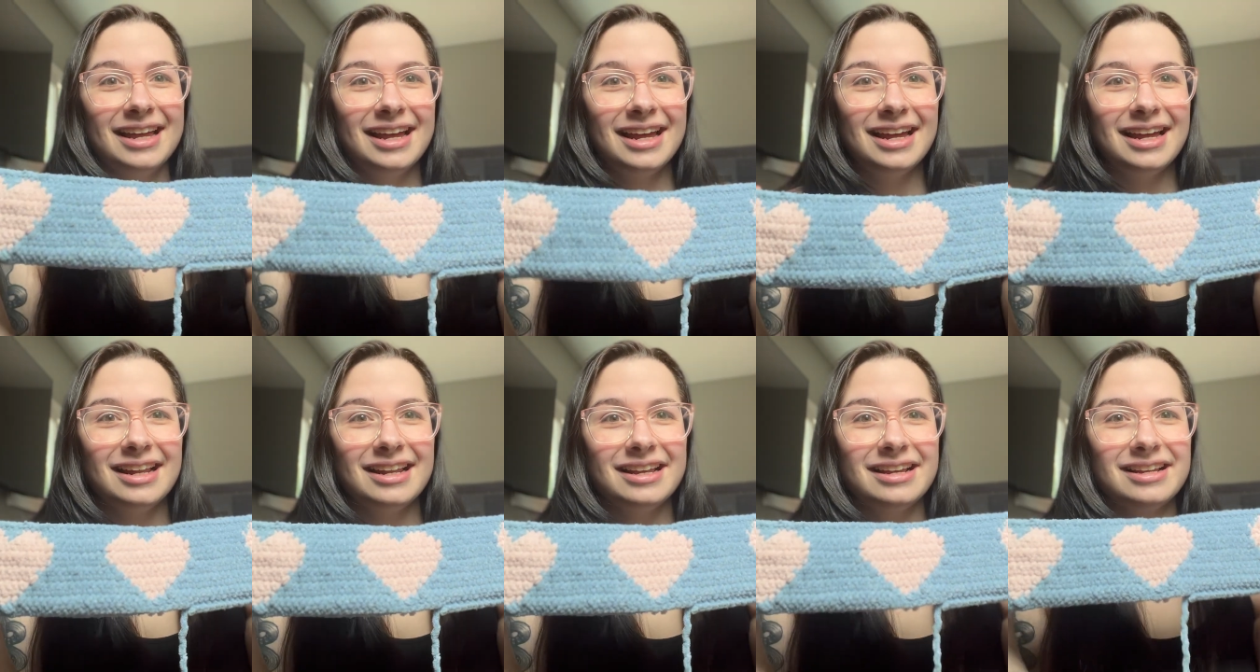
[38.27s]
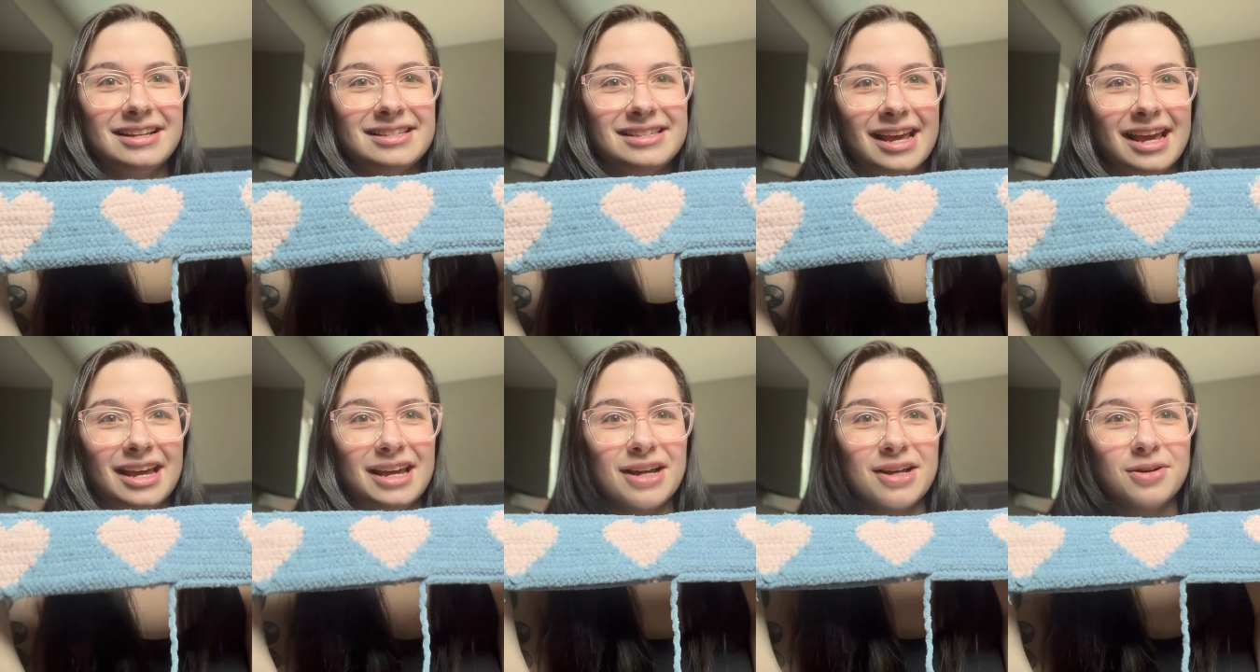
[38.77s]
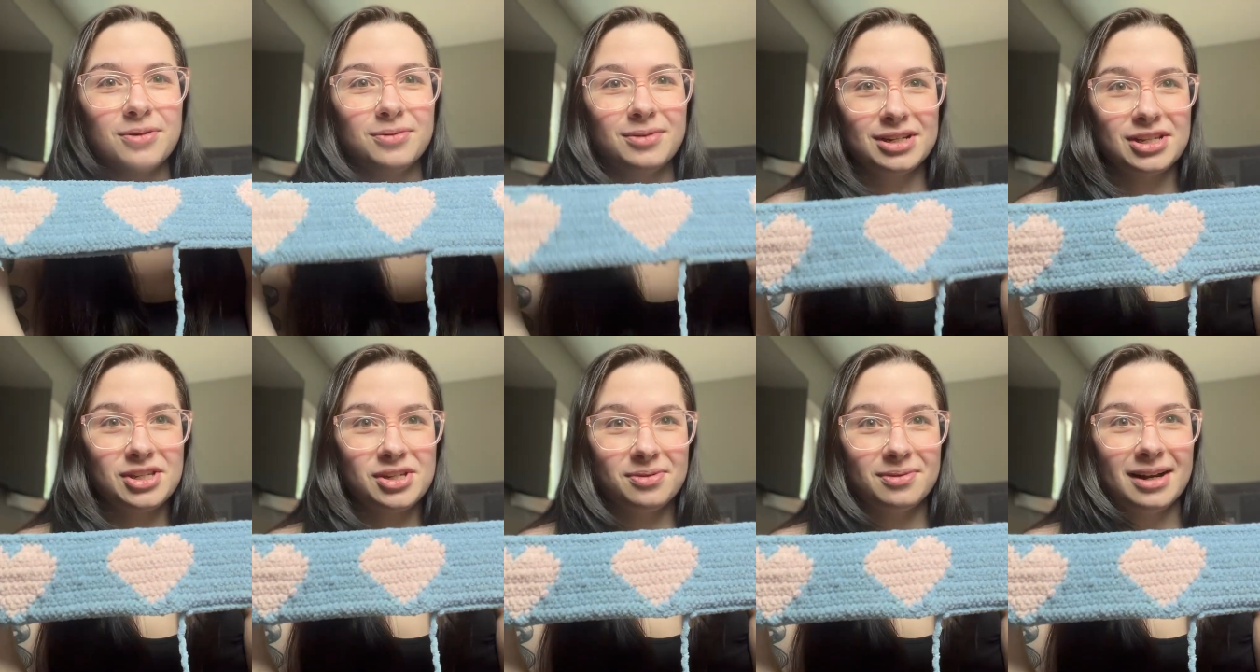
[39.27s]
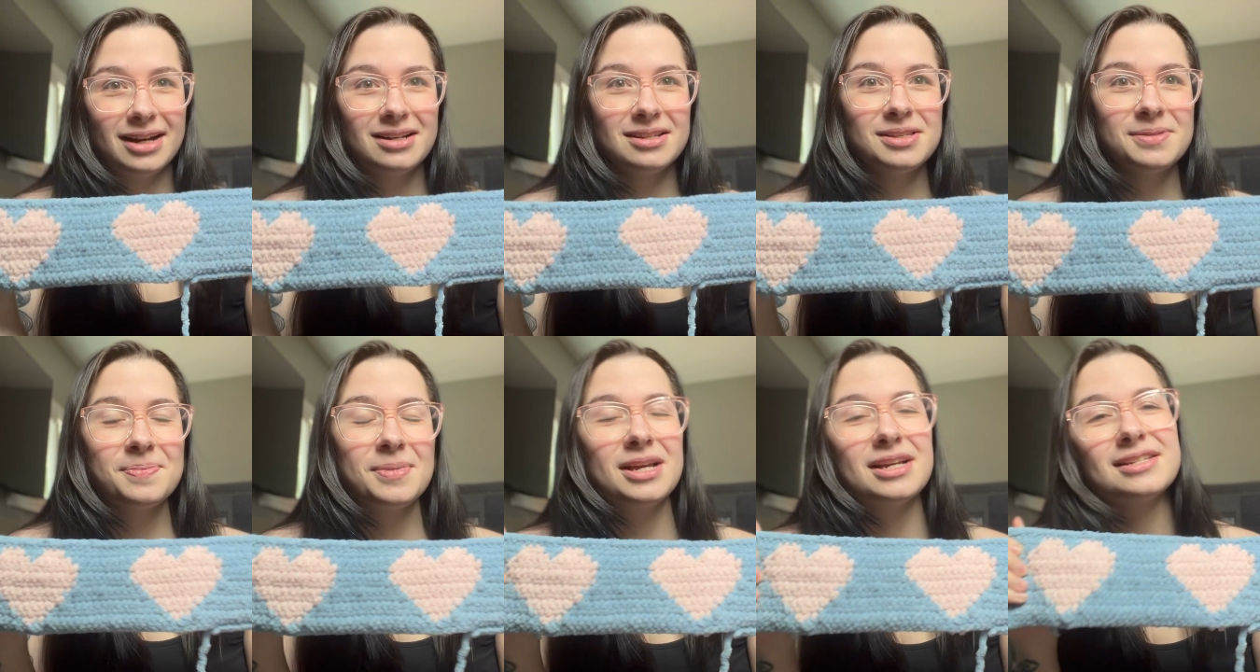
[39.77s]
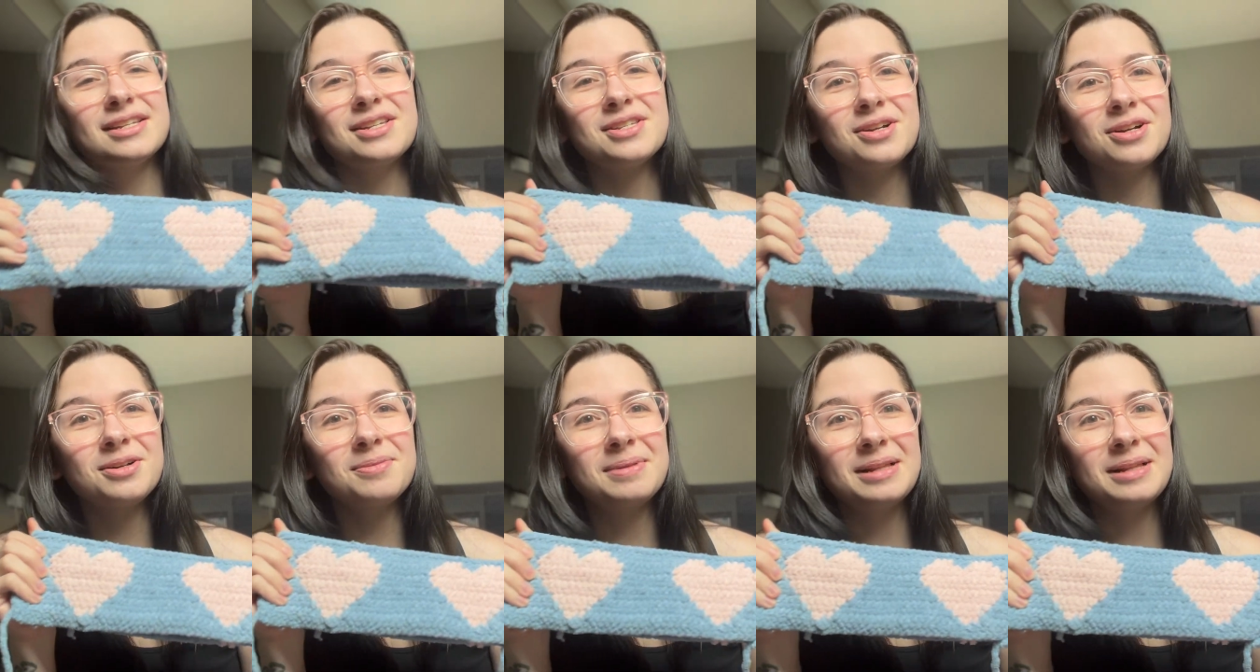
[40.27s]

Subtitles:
It is a wrist rest because I started